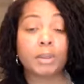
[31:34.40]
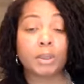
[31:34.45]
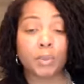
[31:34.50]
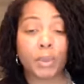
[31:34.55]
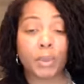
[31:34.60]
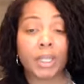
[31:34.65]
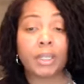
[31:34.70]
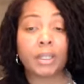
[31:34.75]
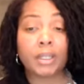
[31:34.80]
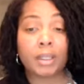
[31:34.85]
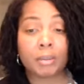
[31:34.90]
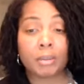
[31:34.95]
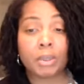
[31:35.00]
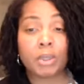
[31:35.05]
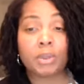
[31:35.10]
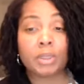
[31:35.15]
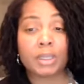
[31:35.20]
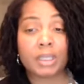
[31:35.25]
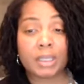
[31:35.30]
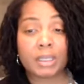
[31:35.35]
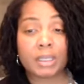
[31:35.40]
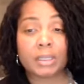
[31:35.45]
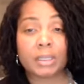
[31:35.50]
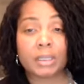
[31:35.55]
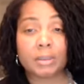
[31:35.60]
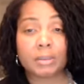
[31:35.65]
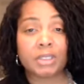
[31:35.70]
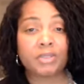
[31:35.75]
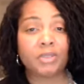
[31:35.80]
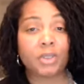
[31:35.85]
with weakened immune
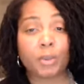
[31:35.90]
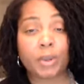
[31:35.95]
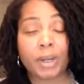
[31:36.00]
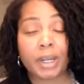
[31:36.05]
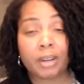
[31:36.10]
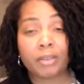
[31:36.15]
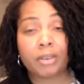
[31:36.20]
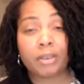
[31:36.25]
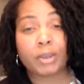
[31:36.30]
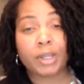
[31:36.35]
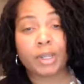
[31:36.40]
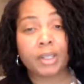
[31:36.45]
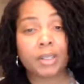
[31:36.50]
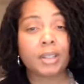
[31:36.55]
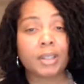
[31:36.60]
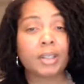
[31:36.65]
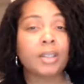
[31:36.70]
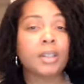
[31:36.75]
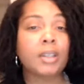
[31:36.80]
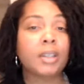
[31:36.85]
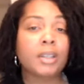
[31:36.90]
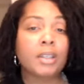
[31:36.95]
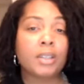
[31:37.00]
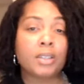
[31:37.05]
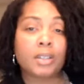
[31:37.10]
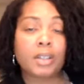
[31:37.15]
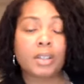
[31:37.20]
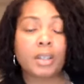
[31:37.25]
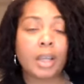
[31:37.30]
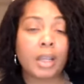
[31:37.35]
systems for whatever reason
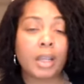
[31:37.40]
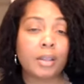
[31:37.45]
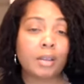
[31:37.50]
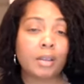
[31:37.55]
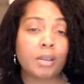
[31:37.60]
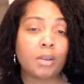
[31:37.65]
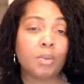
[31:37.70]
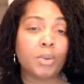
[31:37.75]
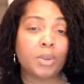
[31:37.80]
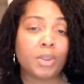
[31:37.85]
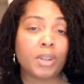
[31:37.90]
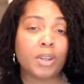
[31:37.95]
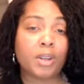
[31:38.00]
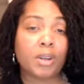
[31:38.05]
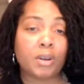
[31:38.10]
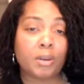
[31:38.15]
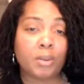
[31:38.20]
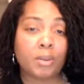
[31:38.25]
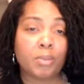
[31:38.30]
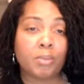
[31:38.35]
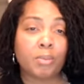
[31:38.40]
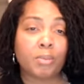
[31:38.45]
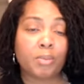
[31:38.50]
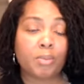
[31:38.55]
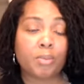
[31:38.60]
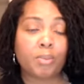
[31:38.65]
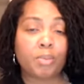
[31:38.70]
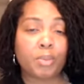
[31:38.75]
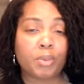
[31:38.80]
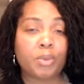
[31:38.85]
should consult with their
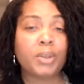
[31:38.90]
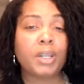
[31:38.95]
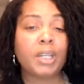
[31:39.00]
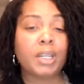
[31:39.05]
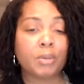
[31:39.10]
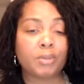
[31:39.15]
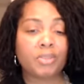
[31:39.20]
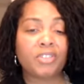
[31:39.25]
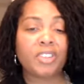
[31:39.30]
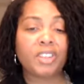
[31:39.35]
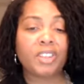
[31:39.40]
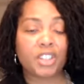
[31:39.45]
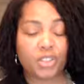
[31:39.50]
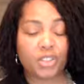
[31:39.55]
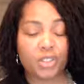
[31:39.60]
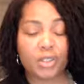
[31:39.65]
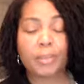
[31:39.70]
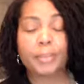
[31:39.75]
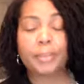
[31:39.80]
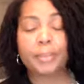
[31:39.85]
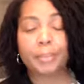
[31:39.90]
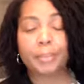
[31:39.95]
treating yep. physician.